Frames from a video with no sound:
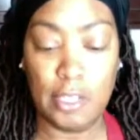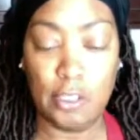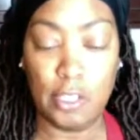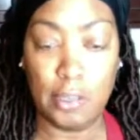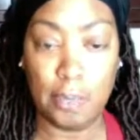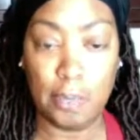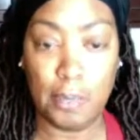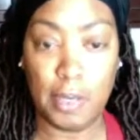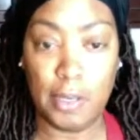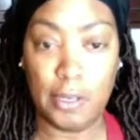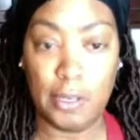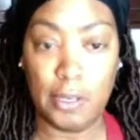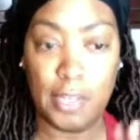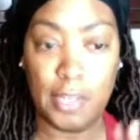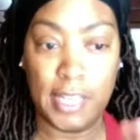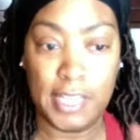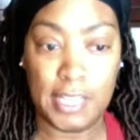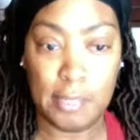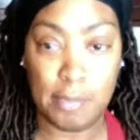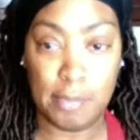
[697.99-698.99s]
the butter
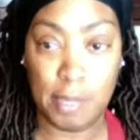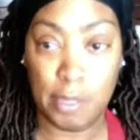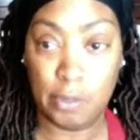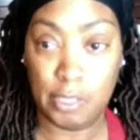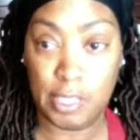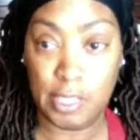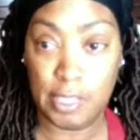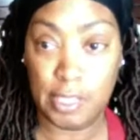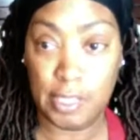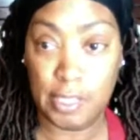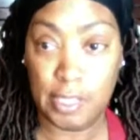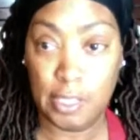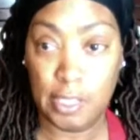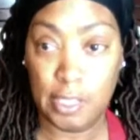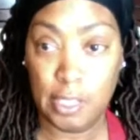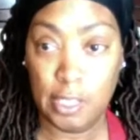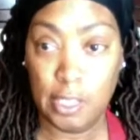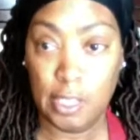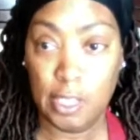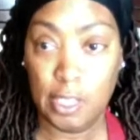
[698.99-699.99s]
has melted.
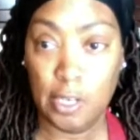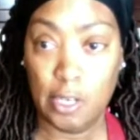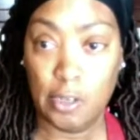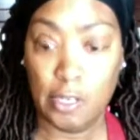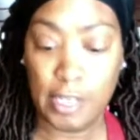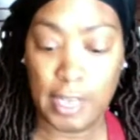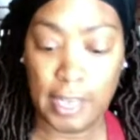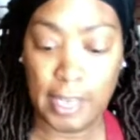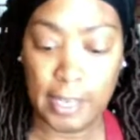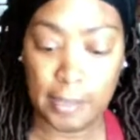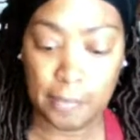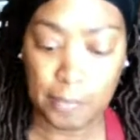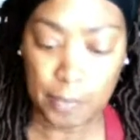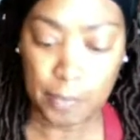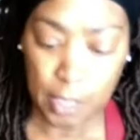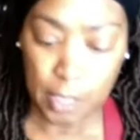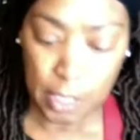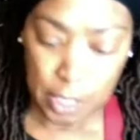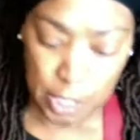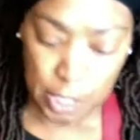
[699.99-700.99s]
Okay,
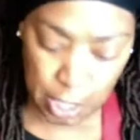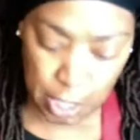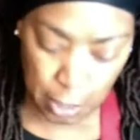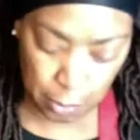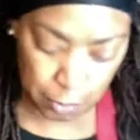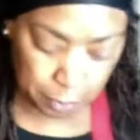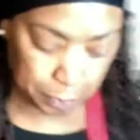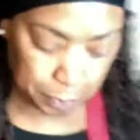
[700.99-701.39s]
so